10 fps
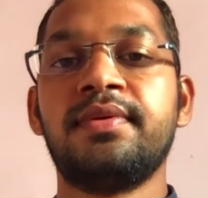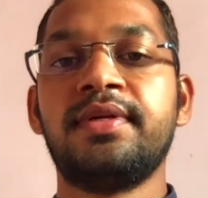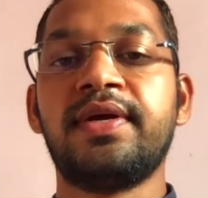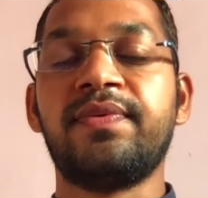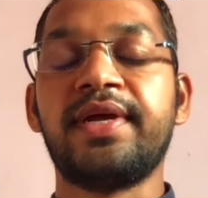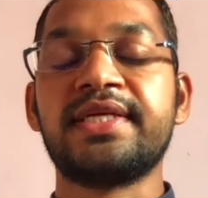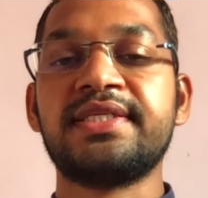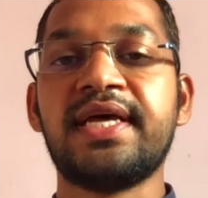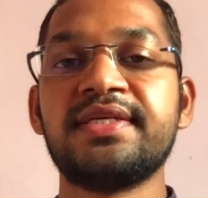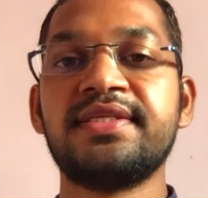Now next
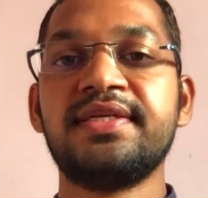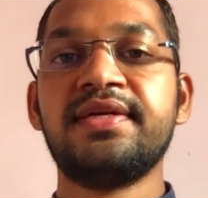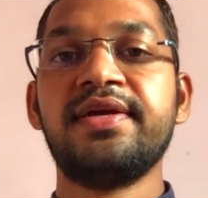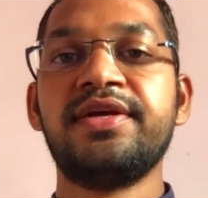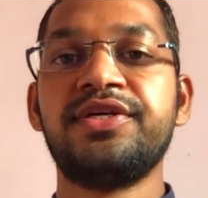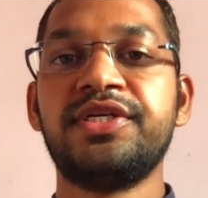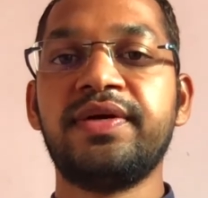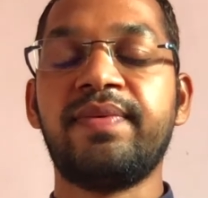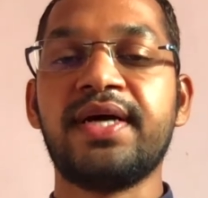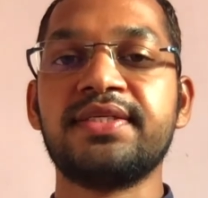asana,
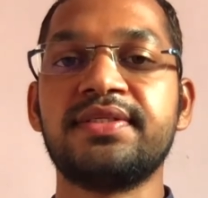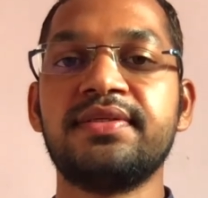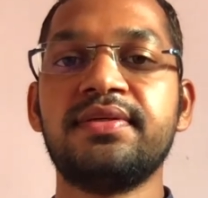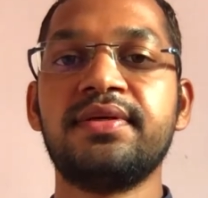Shavasana.